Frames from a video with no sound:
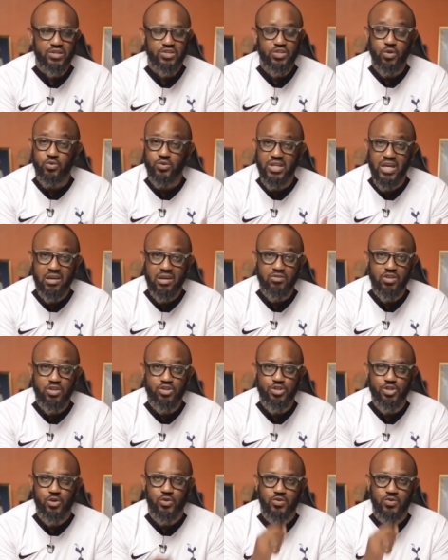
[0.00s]
So
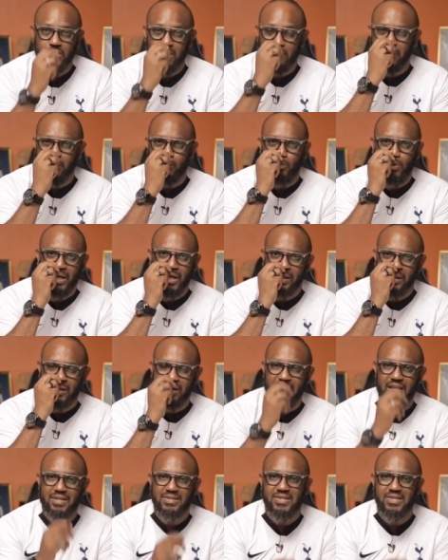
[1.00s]
David shows up and
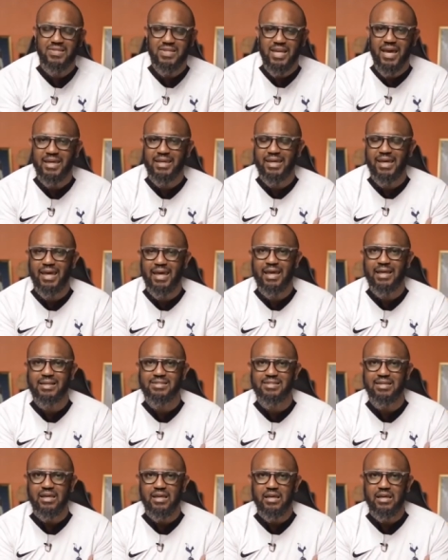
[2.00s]
recognizes, I
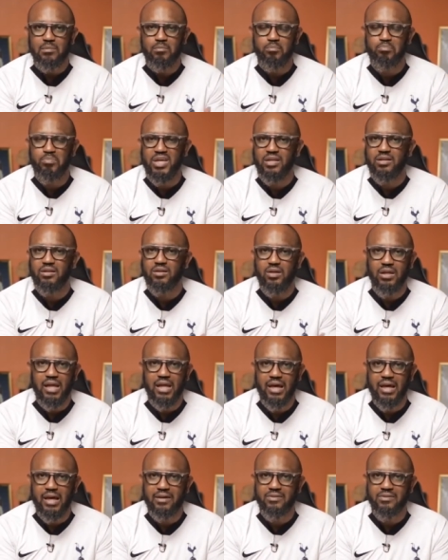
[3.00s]
can't beat
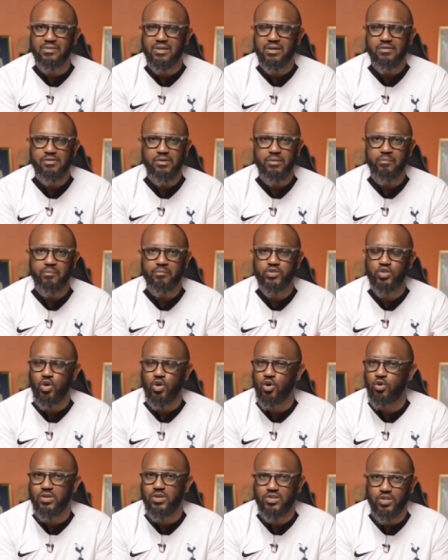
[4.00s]
Goliath
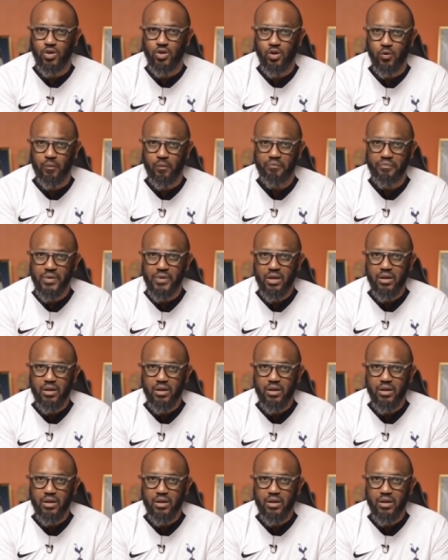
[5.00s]
toe to toe.